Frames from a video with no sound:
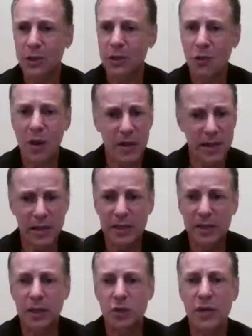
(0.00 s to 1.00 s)
let's go out and
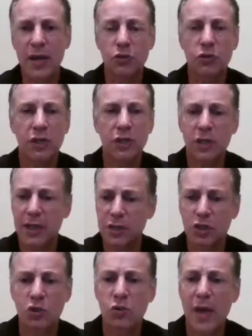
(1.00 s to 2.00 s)
continue that tradition.
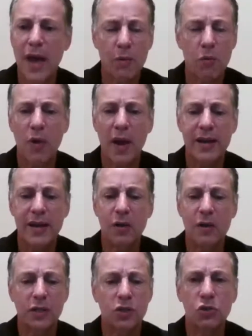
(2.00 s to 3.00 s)
Let's do that right now.
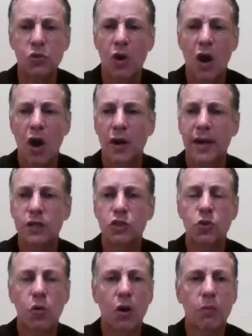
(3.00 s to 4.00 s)
Let's do
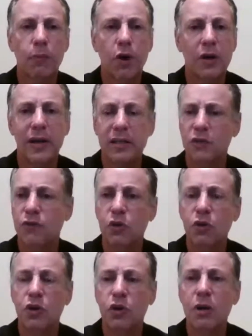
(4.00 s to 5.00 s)
our part. Let's
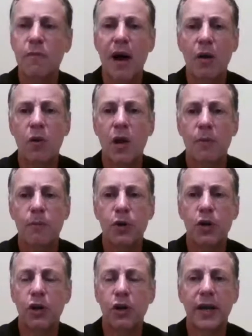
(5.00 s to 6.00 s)
feel good about
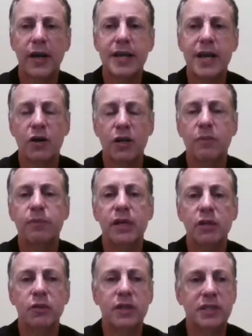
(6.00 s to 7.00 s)
putting our head down on the
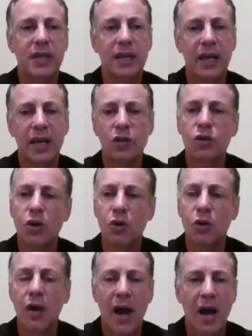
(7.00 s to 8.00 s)
pillow and saying, hey, you
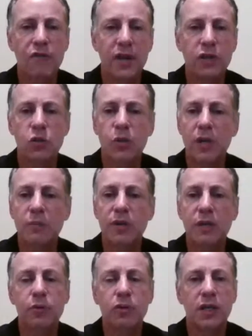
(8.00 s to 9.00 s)
know, I fed 20
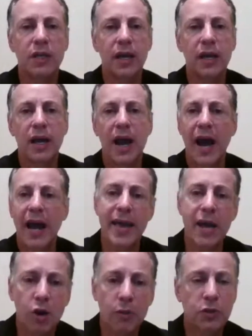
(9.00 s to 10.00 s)
people today. I
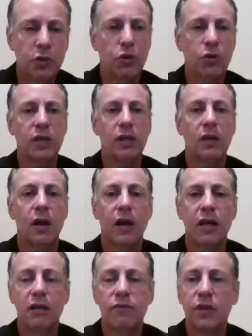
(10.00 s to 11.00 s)
helped 30
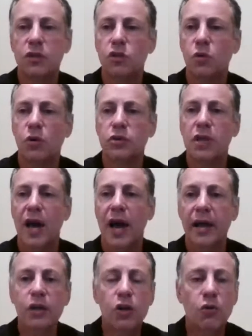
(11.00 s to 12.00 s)
individuals.
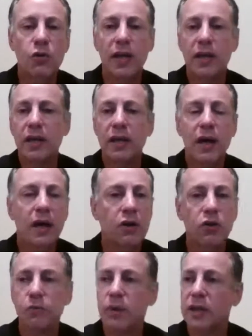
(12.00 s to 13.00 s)
I donated
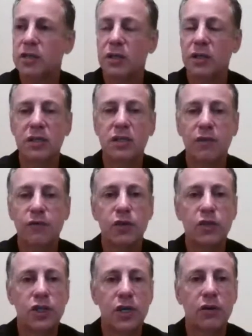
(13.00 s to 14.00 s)
$100 to these different
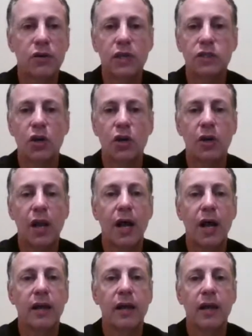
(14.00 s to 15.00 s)
charities
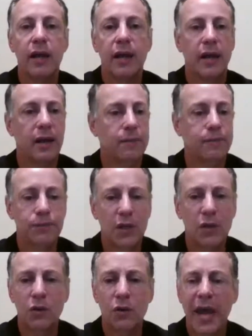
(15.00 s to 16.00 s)
online. And,
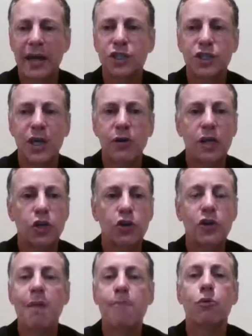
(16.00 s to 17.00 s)
you know, and share it. You're
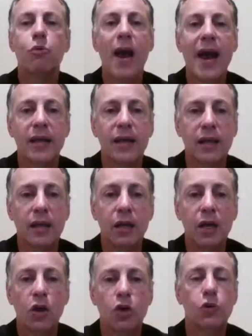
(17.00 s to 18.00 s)
not bragging.
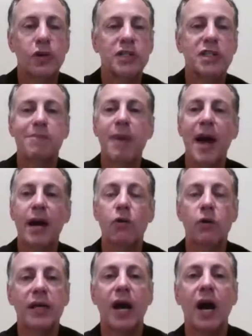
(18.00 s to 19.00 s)
You're
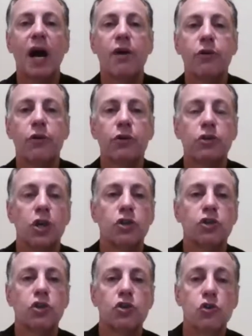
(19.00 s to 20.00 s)
inspiring others
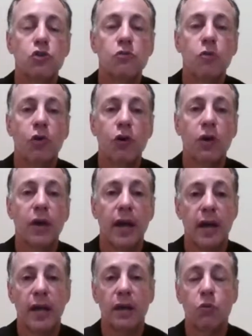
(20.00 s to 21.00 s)
to do more.
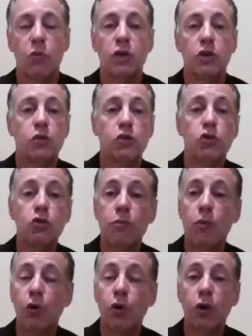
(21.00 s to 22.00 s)
And when you do
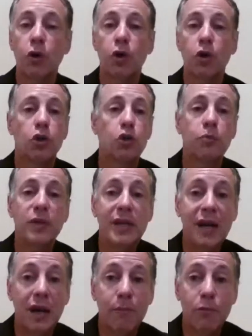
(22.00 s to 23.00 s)
more, you
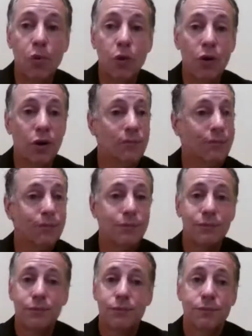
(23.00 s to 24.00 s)
become more.
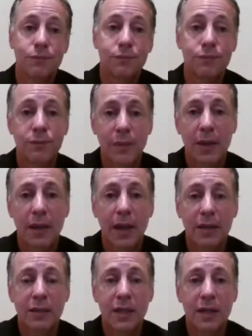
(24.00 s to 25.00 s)

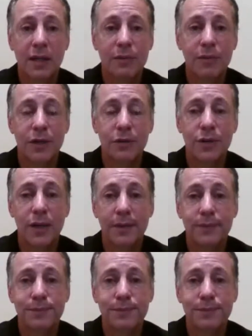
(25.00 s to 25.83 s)
Can't say it any better than that.